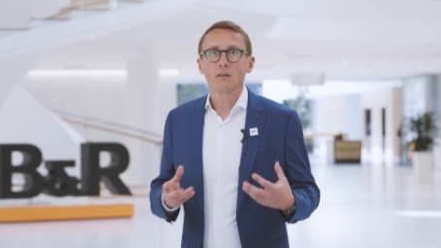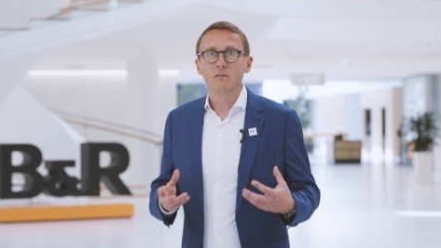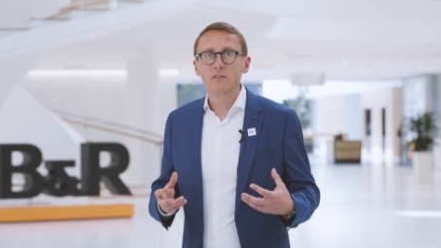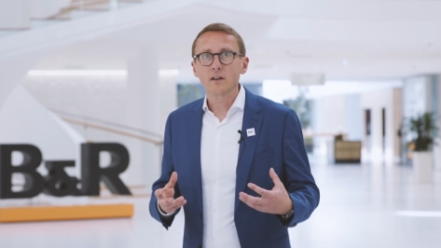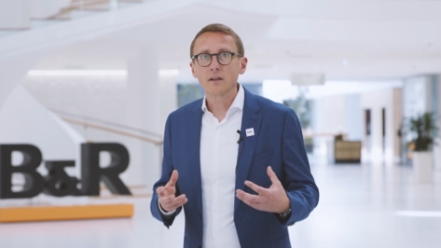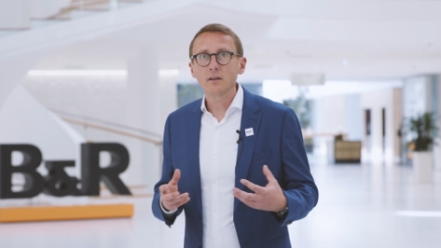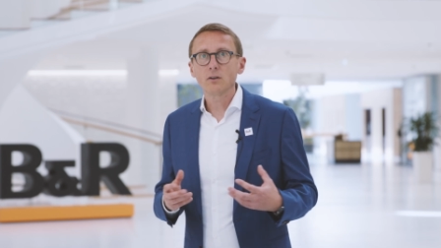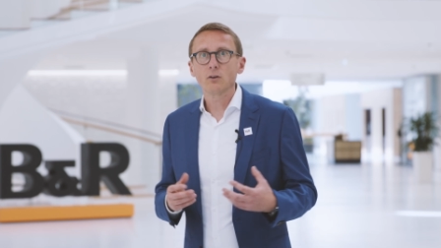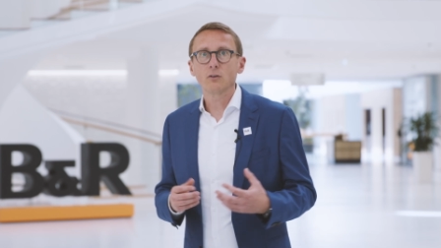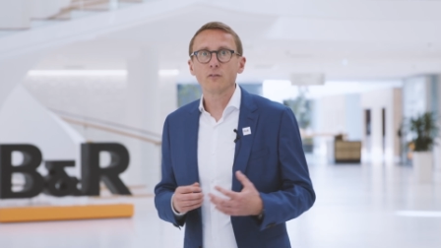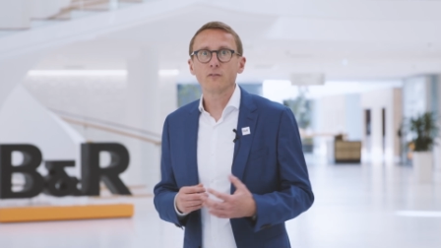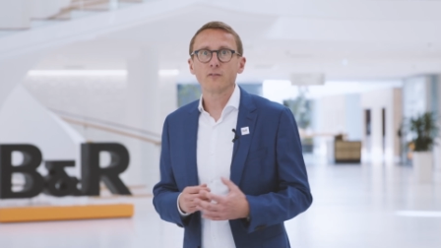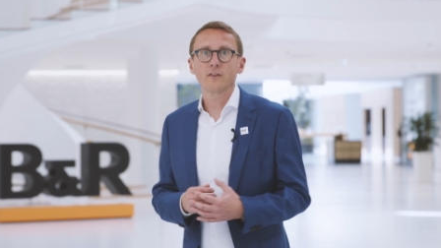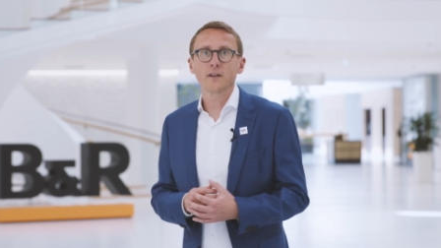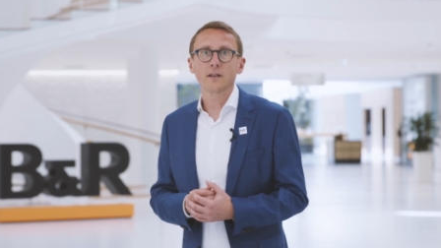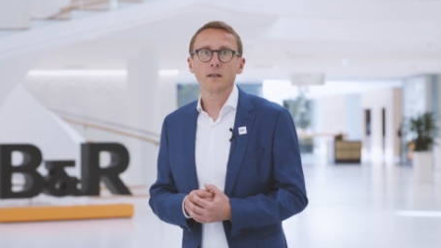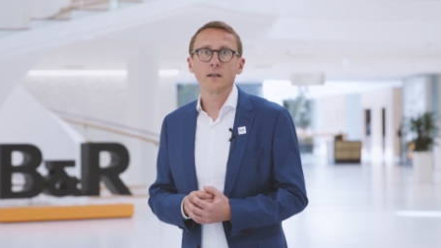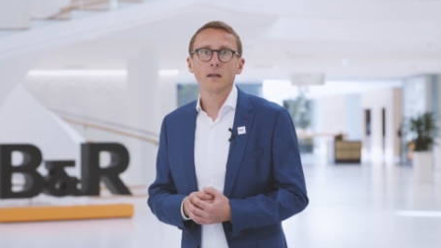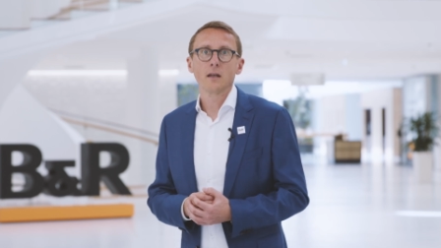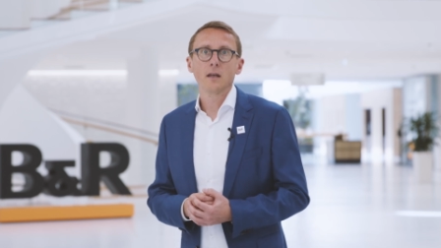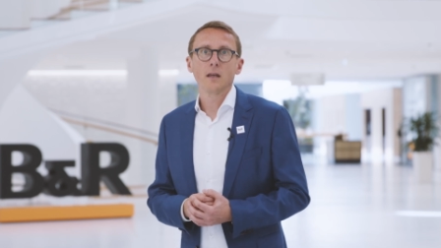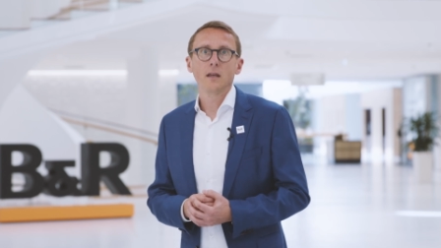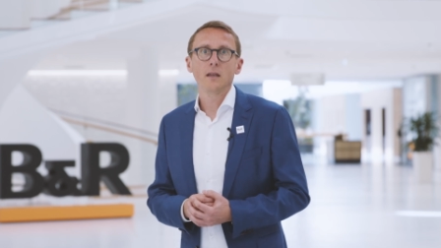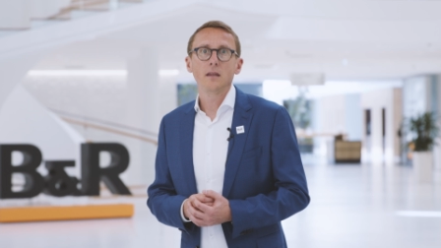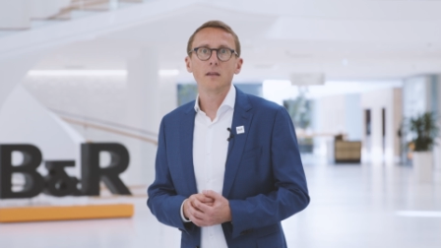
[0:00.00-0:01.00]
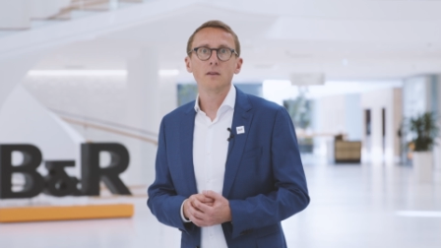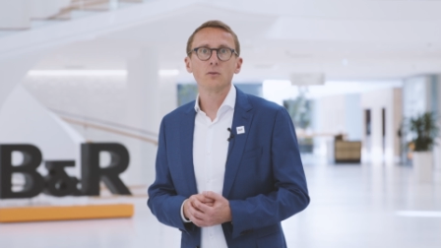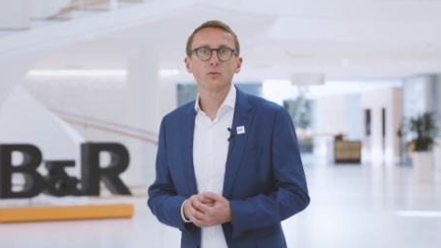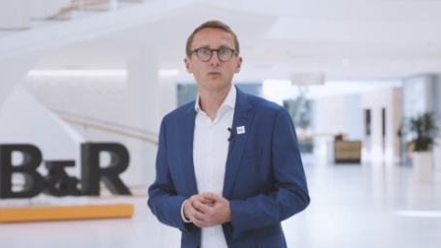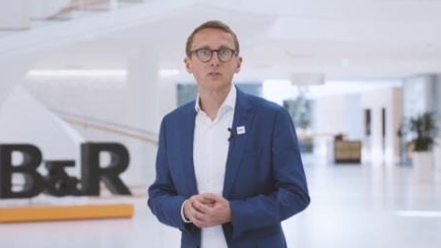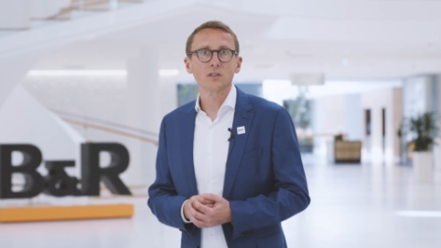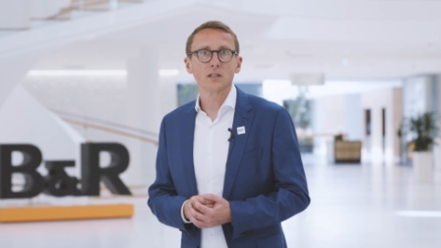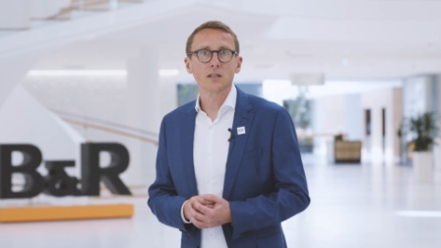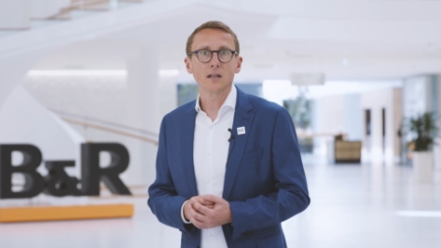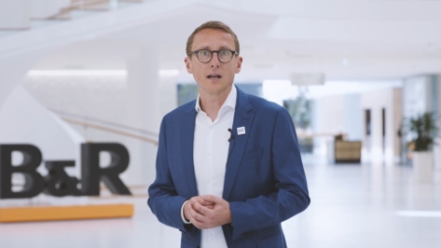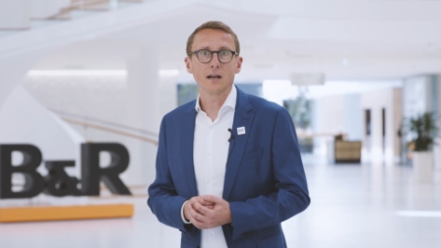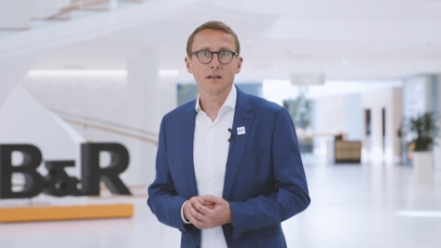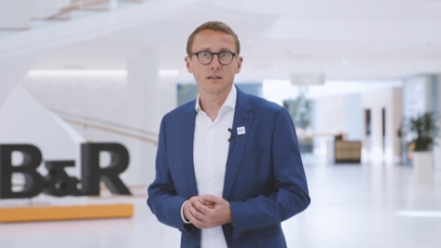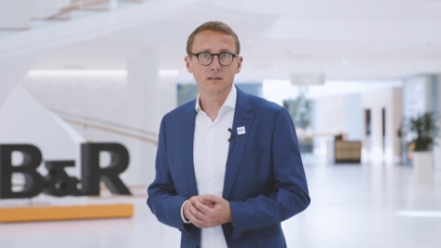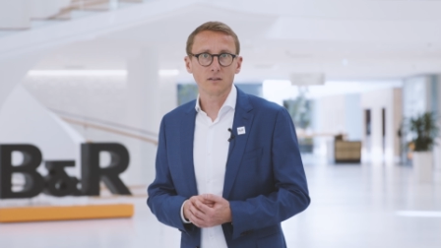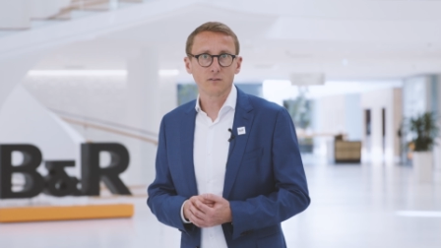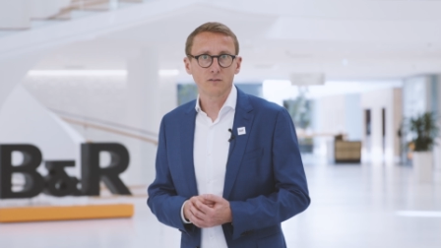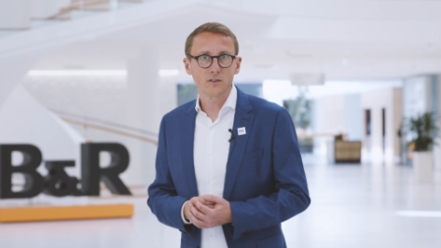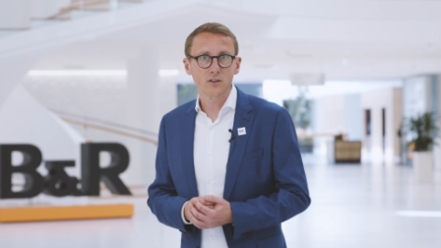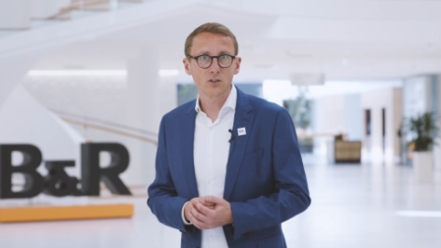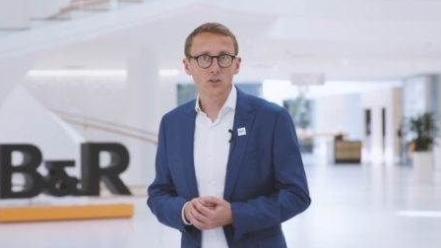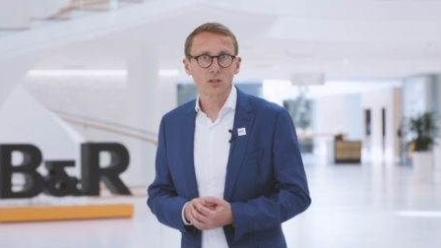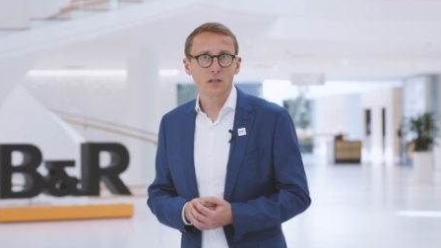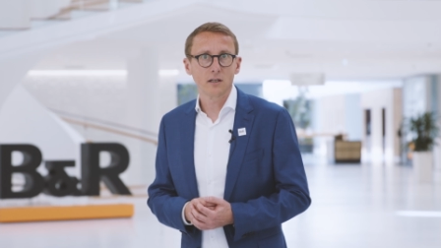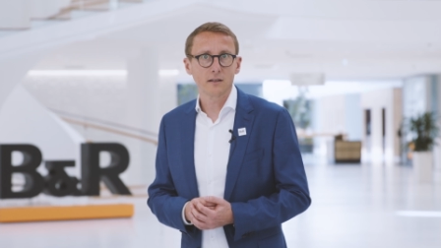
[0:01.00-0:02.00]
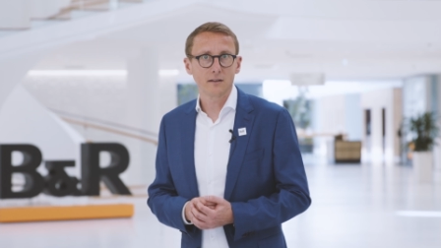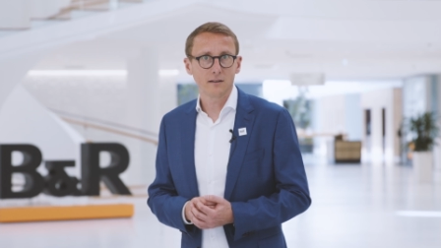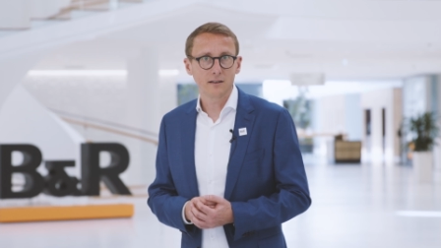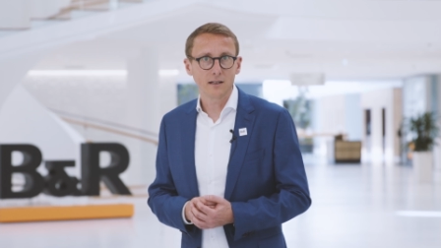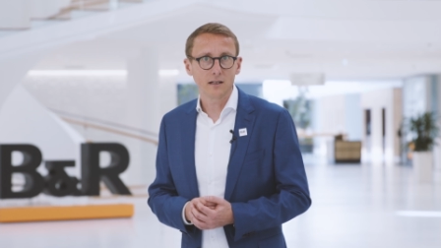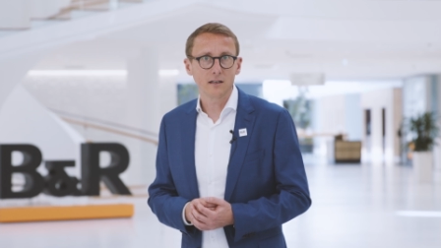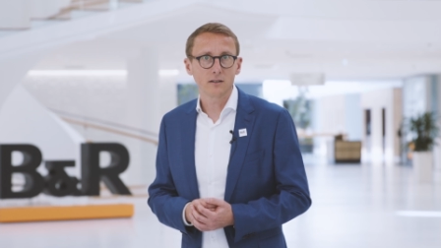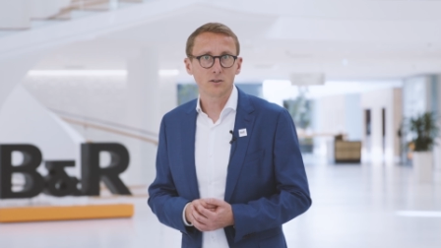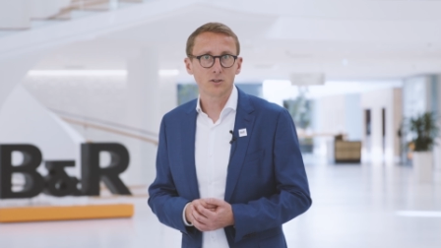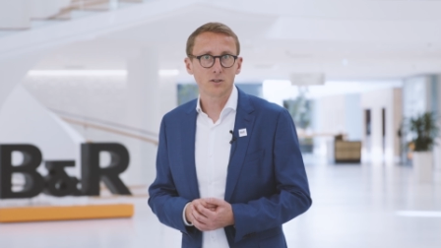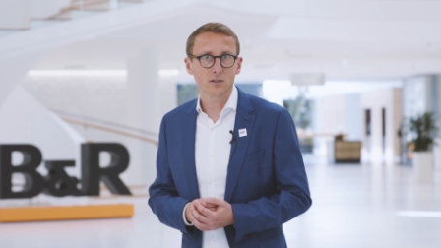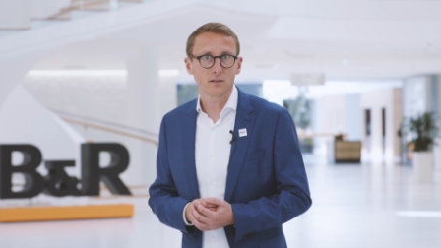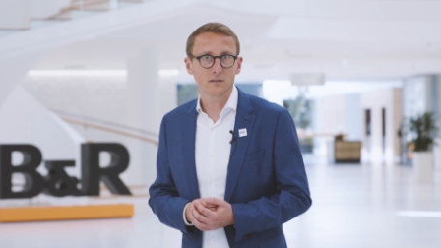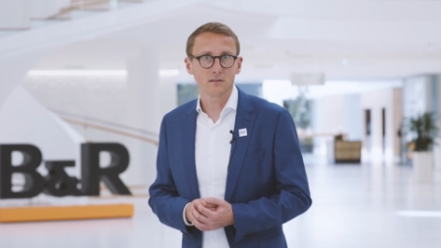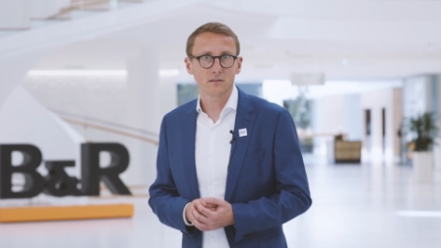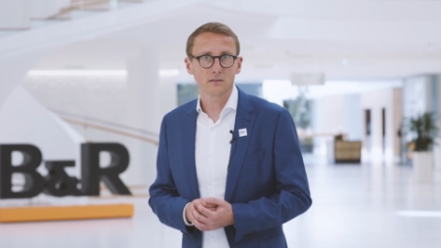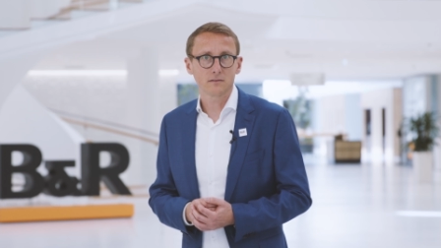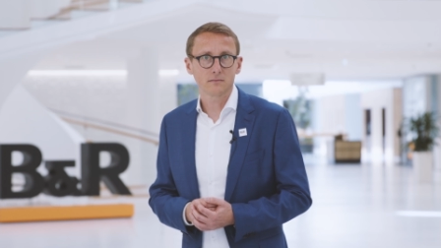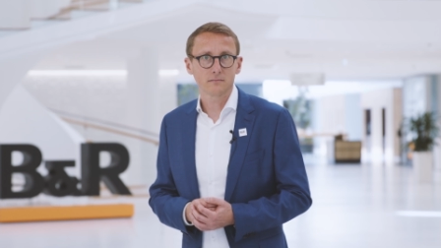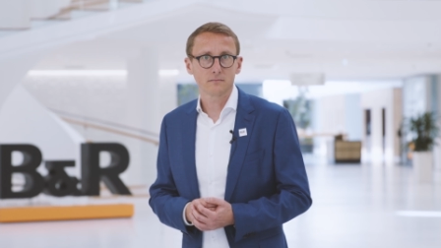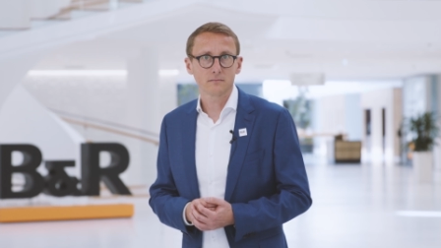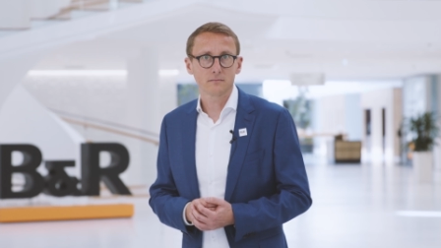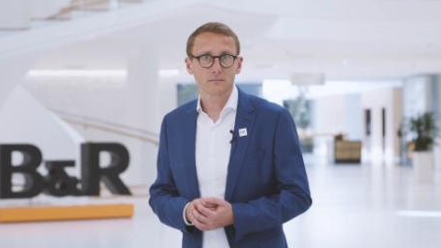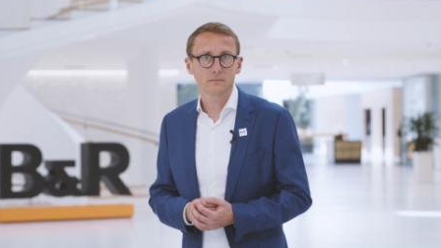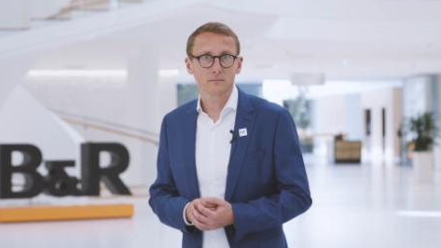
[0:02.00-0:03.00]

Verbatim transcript: very often using artificial intelligence.